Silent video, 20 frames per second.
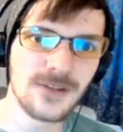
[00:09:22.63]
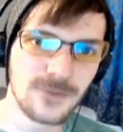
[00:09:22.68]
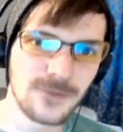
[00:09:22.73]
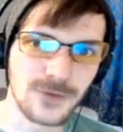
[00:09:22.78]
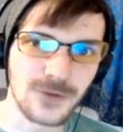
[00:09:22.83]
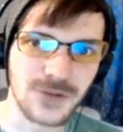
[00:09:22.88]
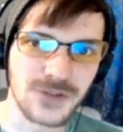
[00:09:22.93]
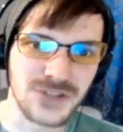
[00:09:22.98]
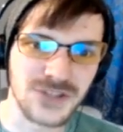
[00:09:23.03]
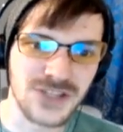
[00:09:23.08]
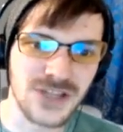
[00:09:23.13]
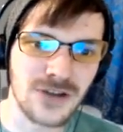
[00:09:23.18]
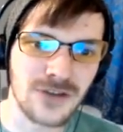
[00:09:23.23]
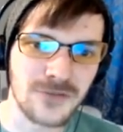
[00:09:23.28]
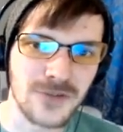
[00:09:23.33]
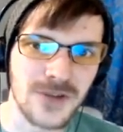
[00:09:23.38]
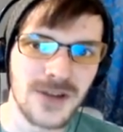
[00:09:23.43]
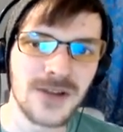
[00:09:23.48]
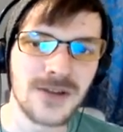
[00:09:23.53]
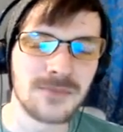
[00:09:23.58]
for
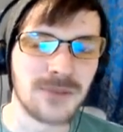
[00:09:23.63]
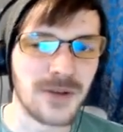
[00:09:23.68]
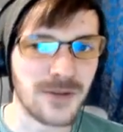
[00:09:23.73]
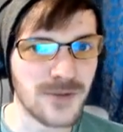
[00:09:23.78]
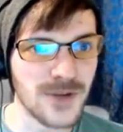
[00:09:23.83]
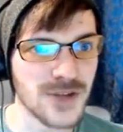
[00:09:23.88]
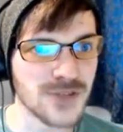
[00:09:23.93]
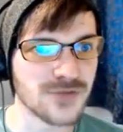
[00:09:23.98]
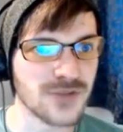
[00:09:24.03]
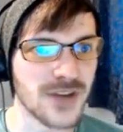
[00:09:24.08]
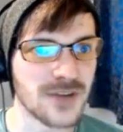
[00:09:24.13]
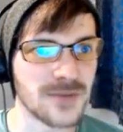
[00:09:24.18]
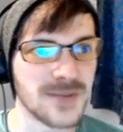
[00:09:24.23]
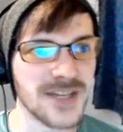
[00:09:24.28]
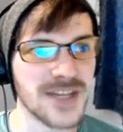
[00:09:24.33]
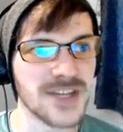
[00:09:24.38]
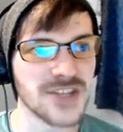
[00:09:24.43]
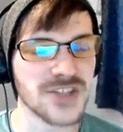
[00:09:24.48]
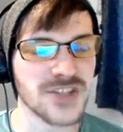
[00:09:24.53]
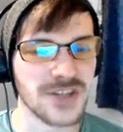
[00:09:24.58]
yourself, my first
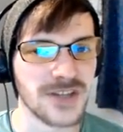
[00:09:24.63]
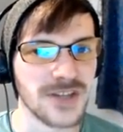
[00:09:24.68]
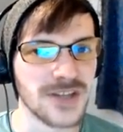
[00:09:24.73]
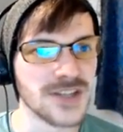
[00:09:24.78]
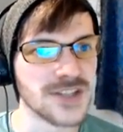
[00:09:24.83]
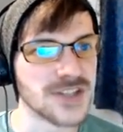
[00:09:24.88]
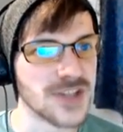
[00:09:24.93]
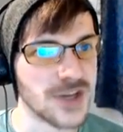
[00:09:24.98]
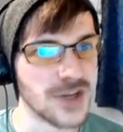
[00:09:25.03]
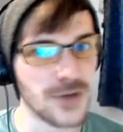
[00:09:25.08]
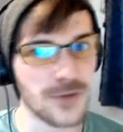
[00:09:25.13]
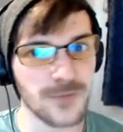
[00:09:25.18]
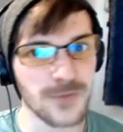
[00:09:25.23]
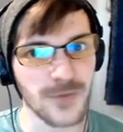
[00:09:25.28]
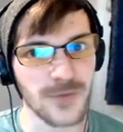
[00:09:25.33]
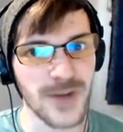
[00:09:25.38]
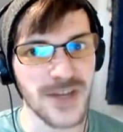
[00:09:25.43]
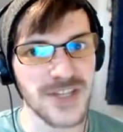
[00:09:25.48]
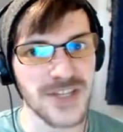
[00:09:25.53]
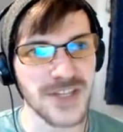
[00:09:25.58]
recommendation, turn off
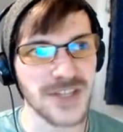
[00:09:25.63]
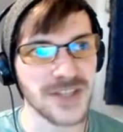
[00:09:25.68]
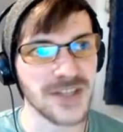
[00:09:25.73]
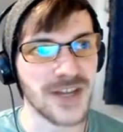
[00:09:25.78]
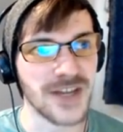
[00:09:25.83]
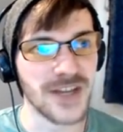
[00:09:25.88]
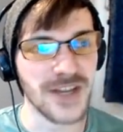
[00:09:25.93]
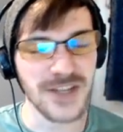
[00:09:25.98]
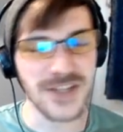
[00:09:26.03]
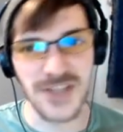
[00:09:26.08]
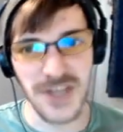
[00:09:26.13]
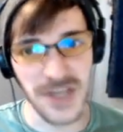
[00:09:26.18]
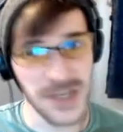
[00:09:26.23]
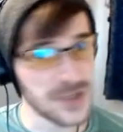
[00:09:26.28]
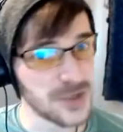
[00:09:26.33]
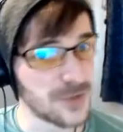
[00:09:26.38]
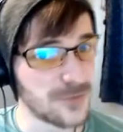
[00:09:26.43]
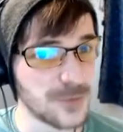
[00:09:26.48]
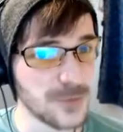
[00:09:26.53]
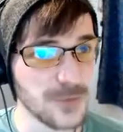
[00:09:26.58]
the racing line,
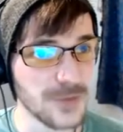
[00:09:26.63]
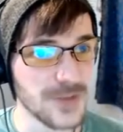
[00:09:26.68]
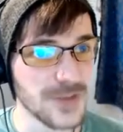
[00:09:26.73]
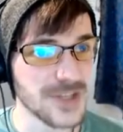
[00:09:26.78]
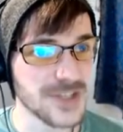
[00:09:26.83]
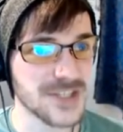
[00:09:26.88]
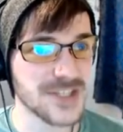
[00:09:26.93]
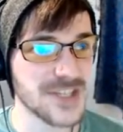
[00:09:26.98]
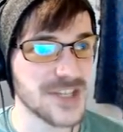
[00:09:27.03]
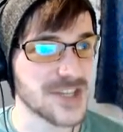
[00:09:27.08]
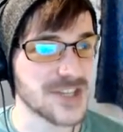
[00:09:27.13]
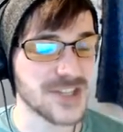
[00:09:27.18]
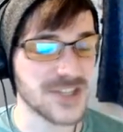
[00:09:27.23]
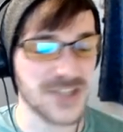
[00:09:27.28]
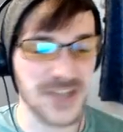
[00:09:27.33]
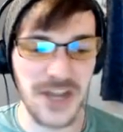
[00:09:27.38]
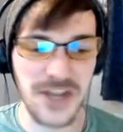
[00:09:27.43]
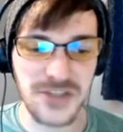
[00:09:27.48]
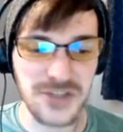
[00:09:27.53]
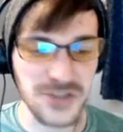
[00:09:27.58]
turn off all the
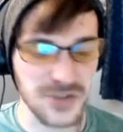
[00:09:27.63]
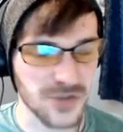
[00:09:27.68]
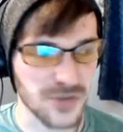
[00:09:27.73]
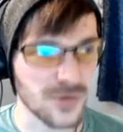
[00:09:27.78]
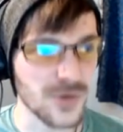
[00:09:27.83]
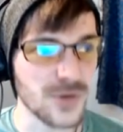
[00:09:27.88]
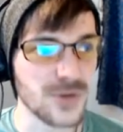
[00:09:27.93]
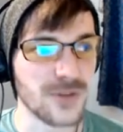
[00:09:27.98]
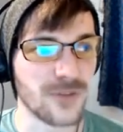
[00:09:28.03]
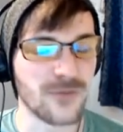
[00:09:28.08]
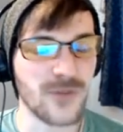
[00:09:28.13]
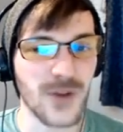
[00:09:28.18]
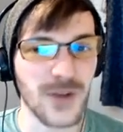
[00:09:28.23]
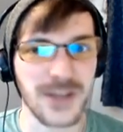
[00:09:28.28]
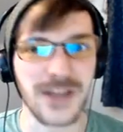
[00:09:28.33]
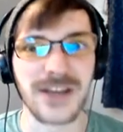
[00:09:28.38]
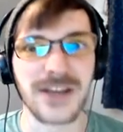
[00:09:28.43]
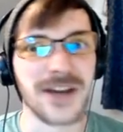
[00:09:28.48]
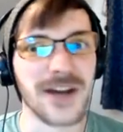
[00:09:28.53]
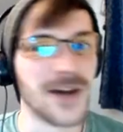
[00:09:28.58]
assists, and just throw your
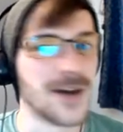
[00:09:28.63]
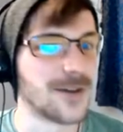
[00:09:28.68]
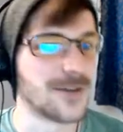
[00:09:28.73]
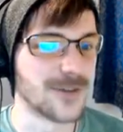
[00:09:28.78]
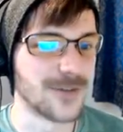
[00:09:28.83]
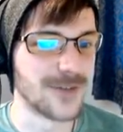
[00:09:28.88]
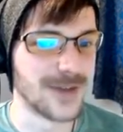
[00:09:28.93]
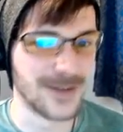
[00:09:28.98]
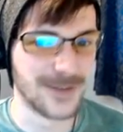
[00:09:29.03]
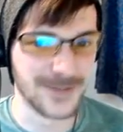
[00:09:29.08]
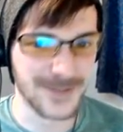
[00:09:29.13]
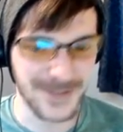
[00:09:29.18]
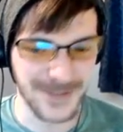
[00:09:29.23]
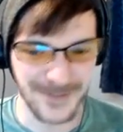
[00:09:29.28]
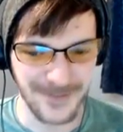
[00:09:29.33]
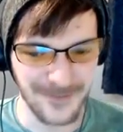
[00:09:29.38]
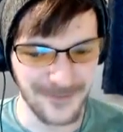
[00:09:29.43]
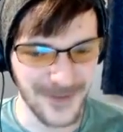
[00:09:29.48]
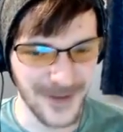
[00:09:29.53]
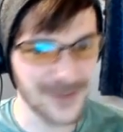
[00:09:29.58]
fucking car around.
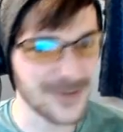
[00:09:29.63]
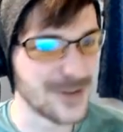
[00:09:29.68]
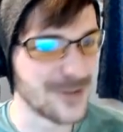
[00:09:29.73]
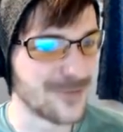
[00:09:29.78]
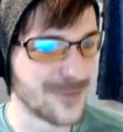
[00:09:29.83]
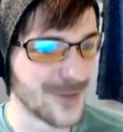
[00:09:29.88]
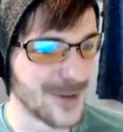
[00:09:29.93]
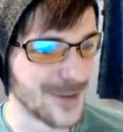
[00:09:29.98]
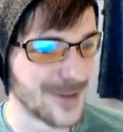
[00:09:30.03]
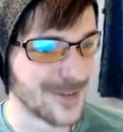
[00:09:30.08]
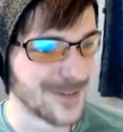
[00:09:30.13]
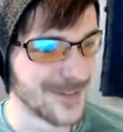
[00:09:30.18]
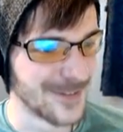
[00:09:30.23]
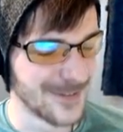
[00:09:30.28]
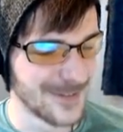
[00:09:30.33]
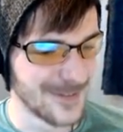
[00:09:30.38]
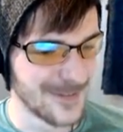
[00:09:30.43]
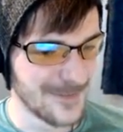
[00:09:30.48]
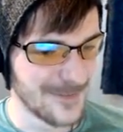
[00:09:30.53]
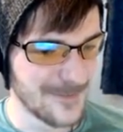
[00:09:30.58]
Very fun.
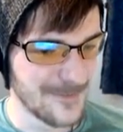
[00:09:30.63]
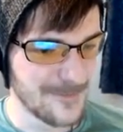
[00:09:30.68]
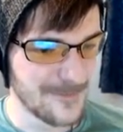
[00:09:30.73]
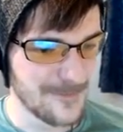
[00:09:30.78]
Finished your